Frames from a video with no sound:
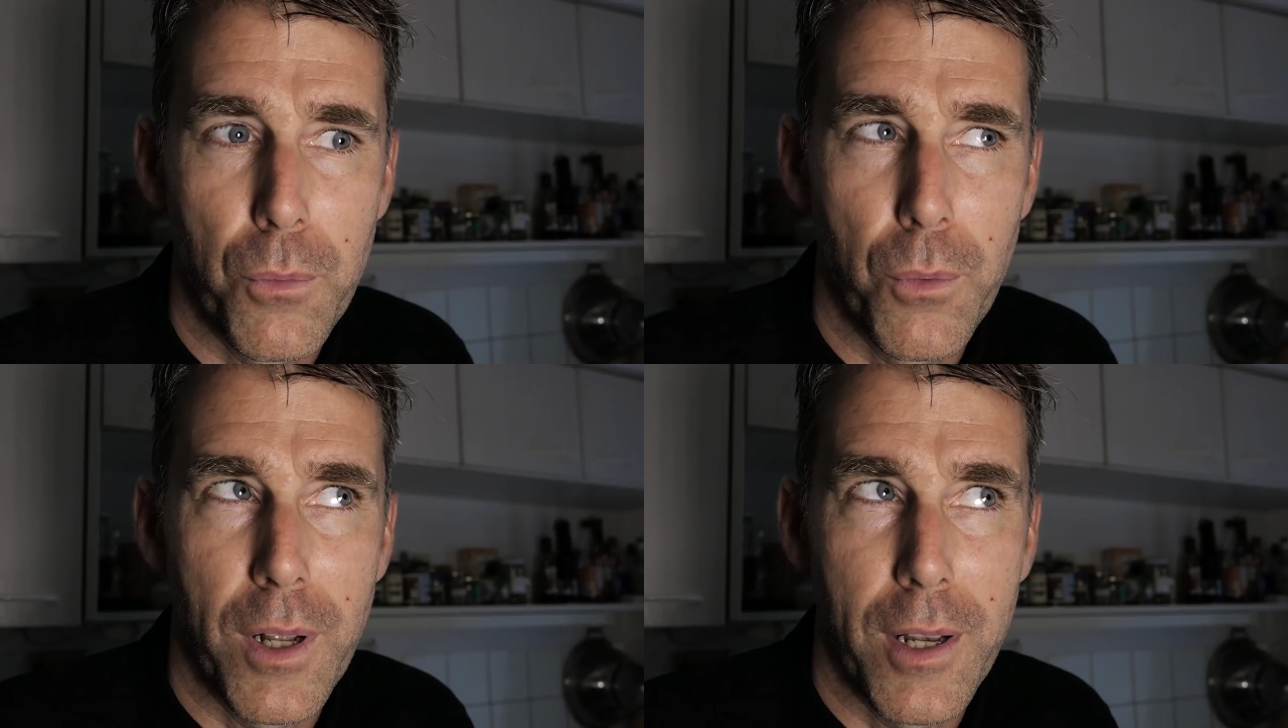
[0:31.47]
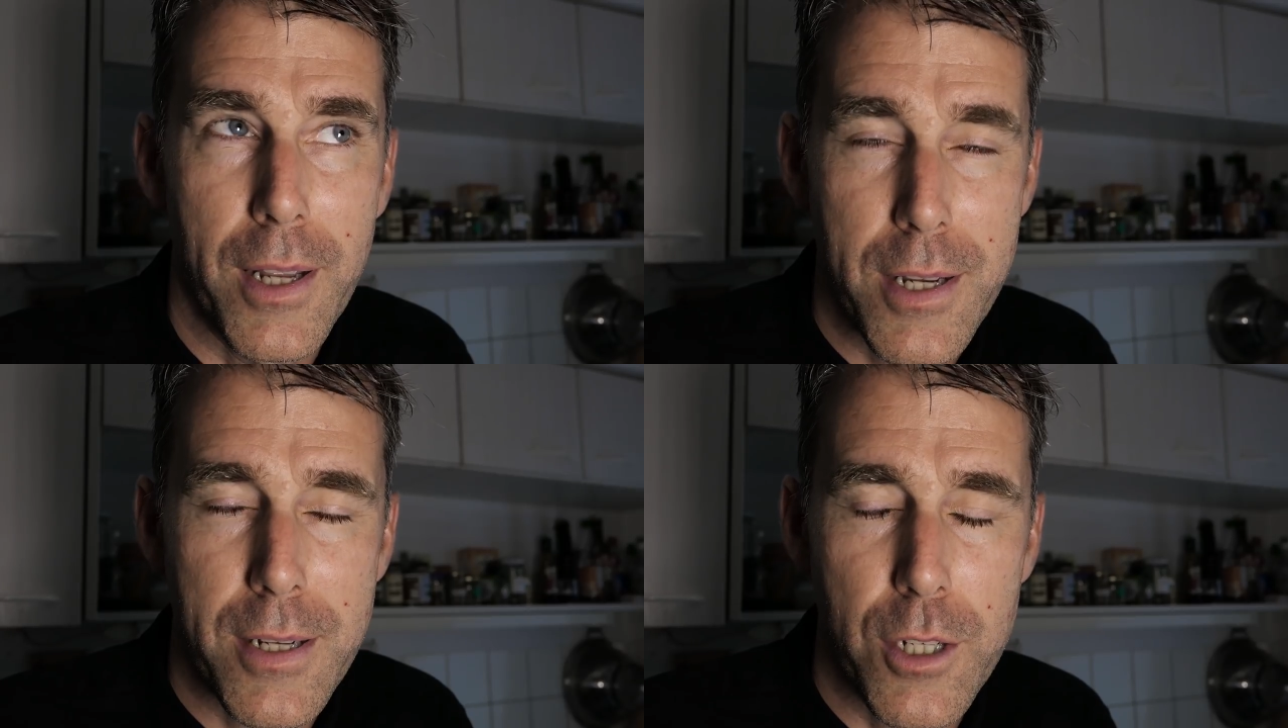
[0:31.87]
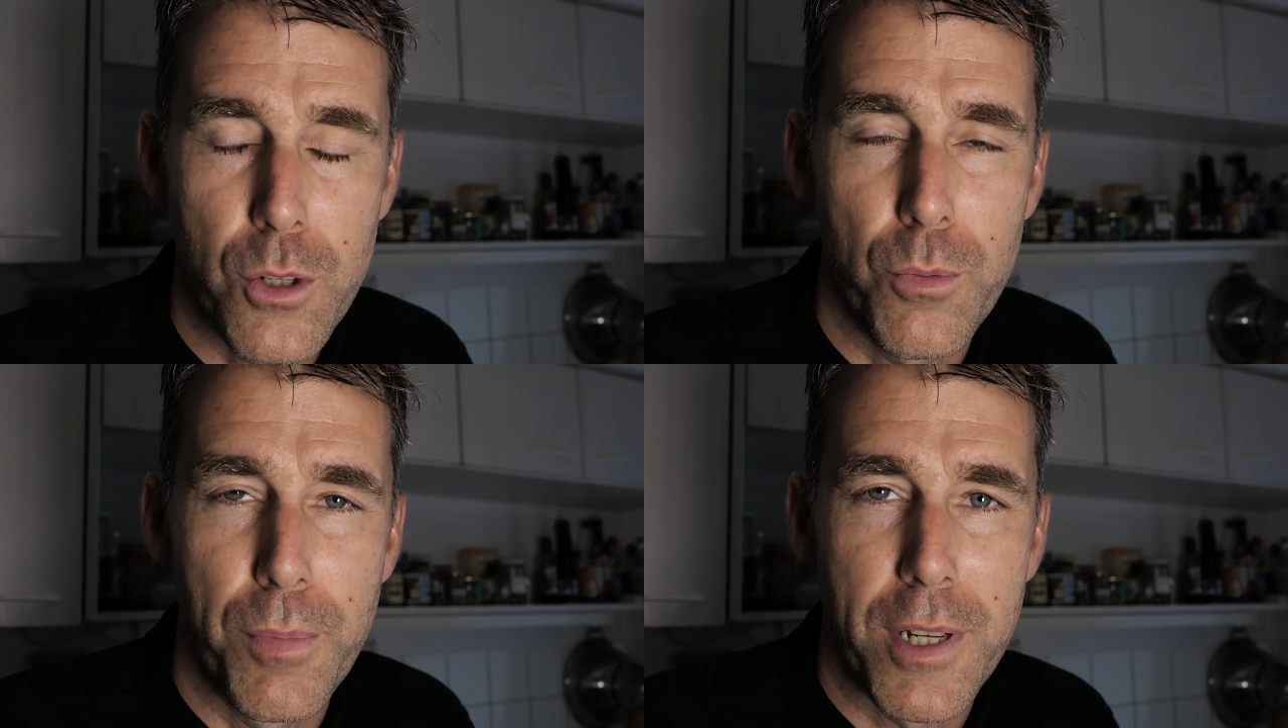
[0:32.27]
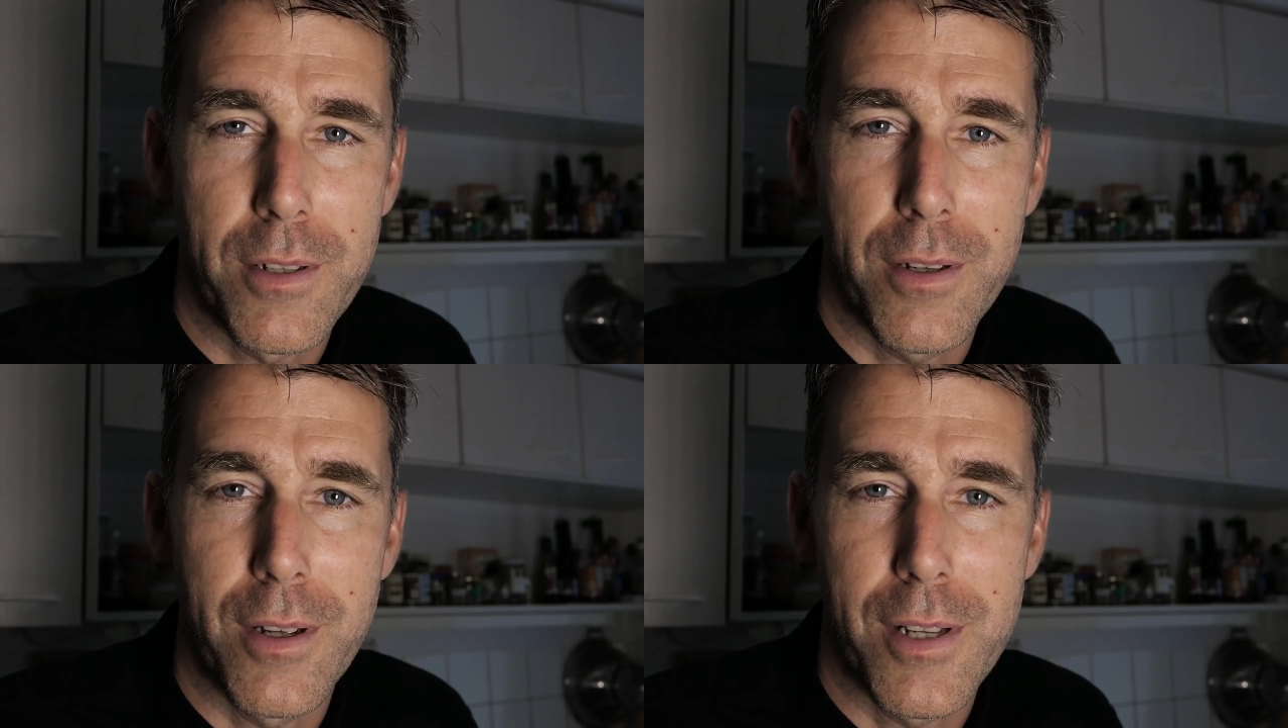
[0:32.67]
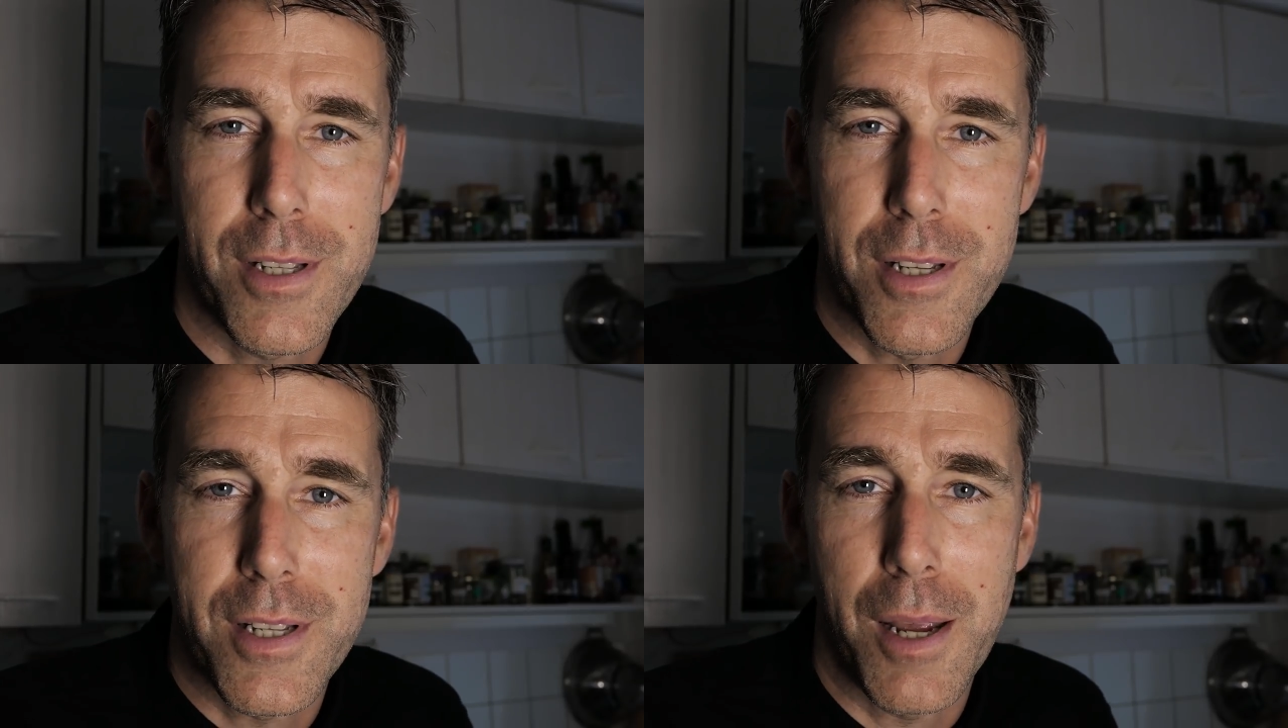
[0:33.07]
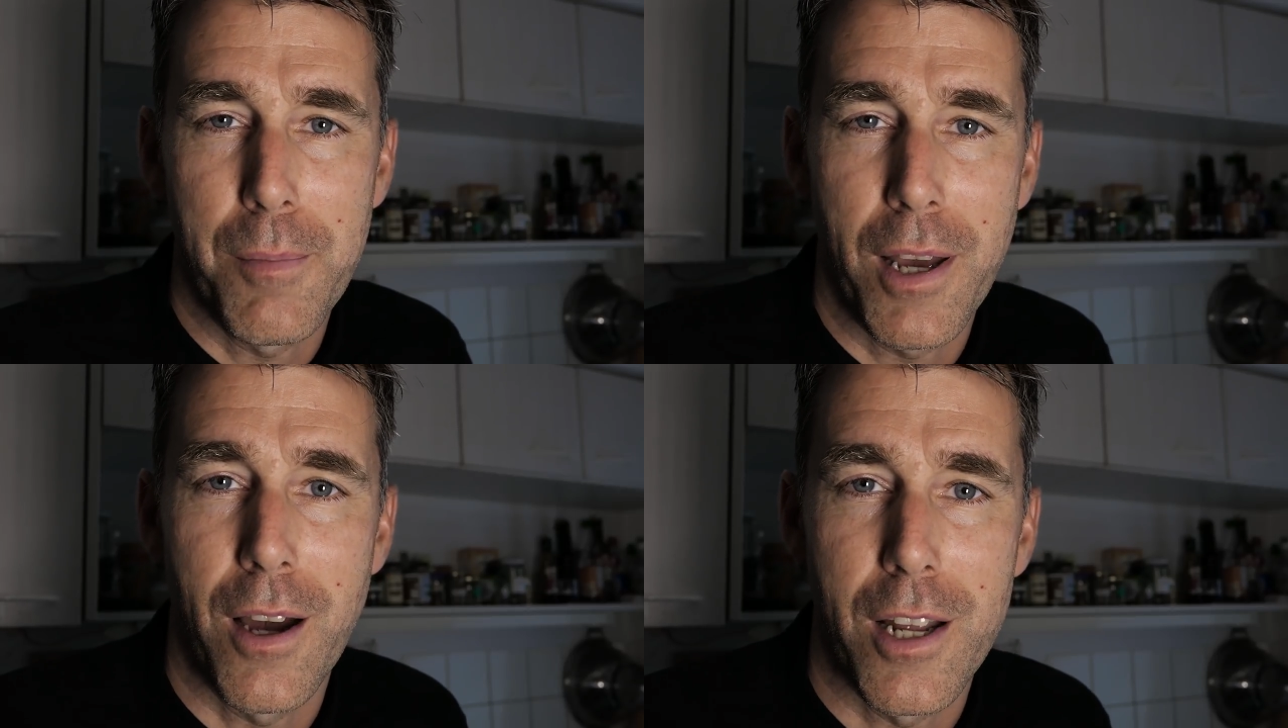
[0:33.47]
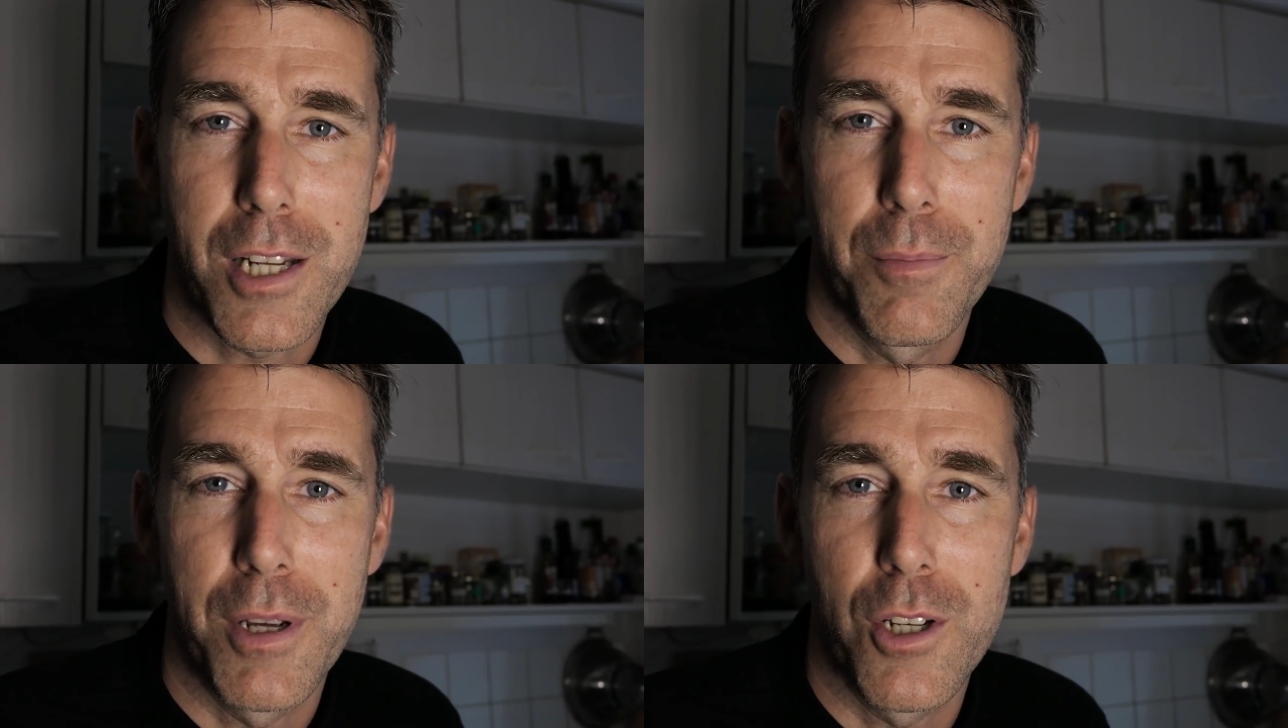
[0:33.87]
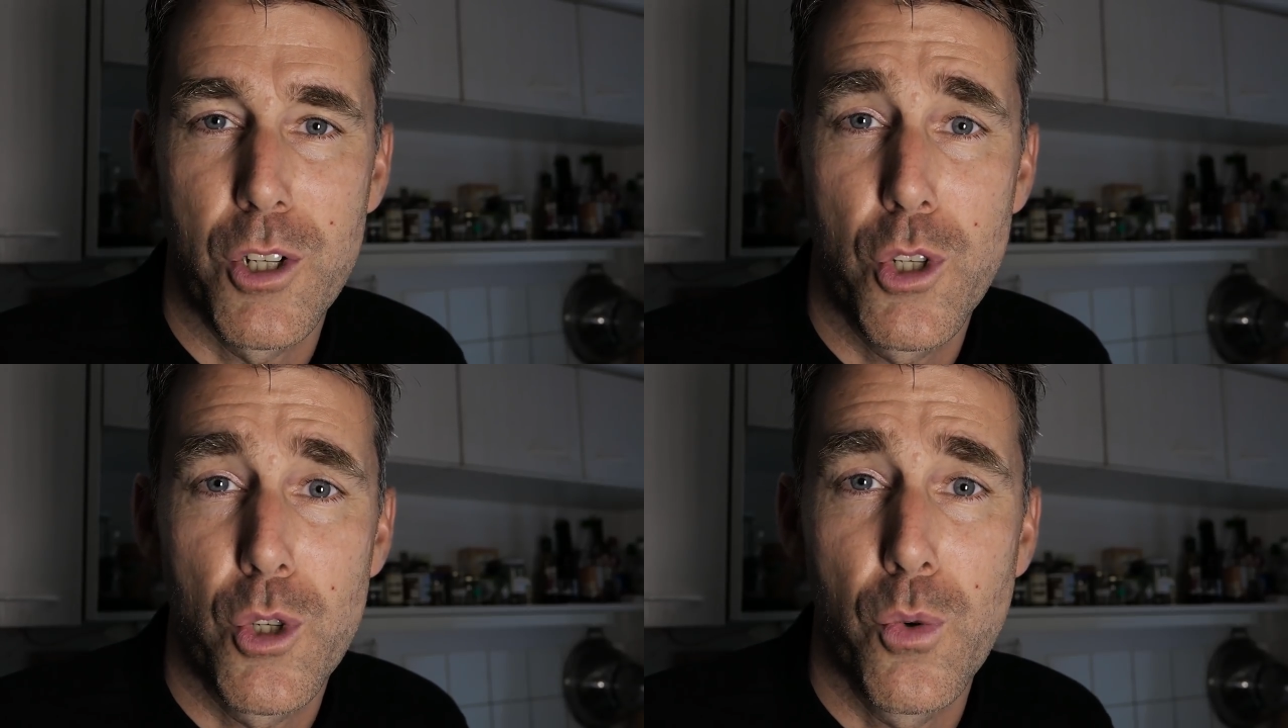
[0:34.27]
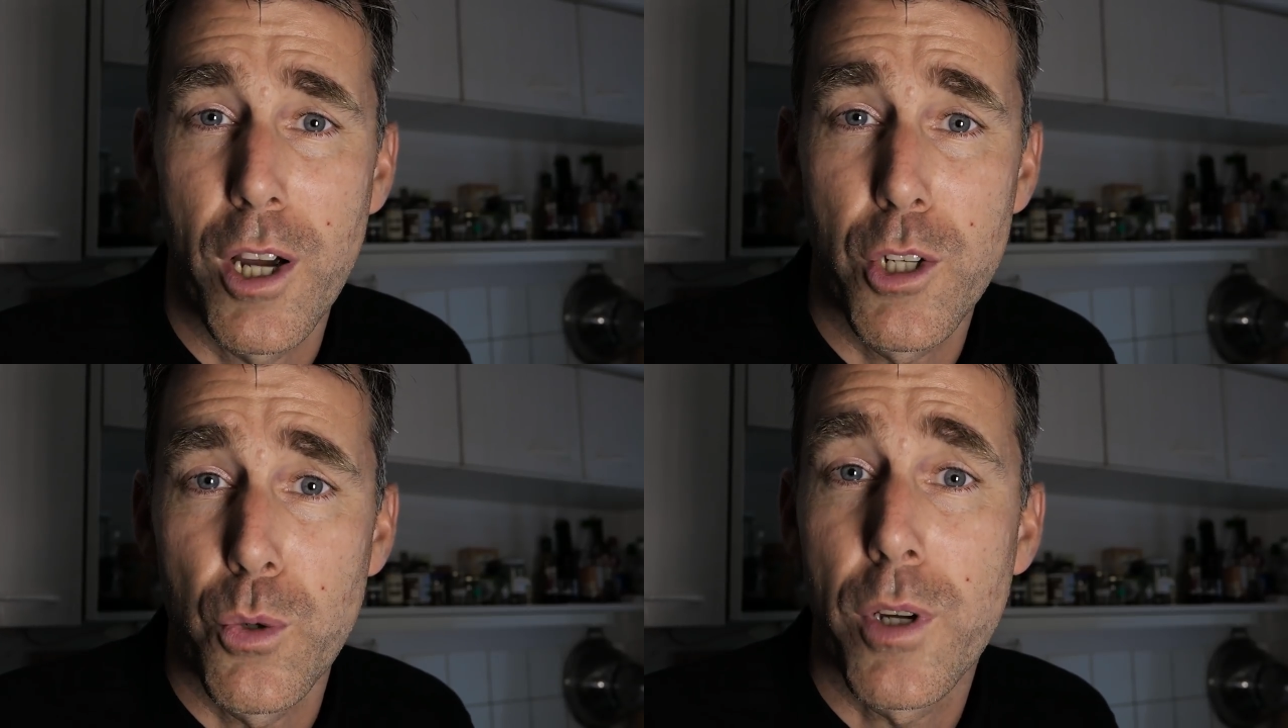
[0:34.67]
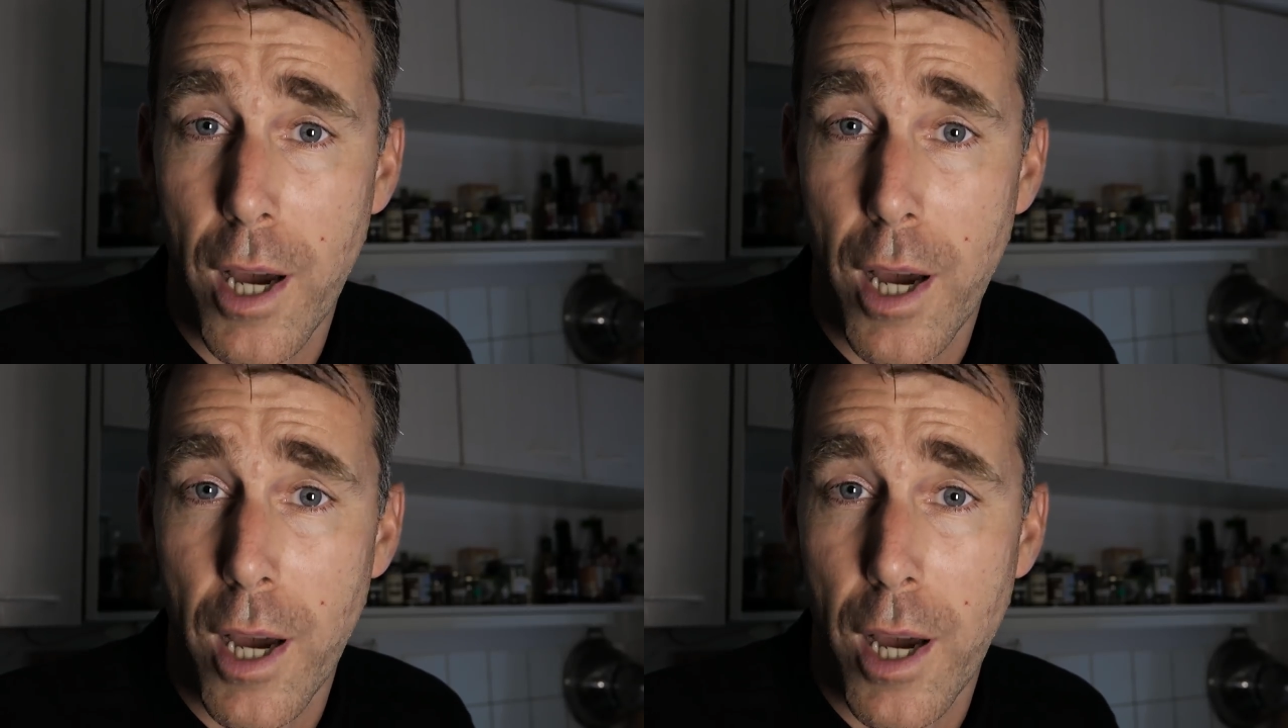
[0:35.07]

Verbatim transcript: Well, yes I do, but it's the same like asking me, do I do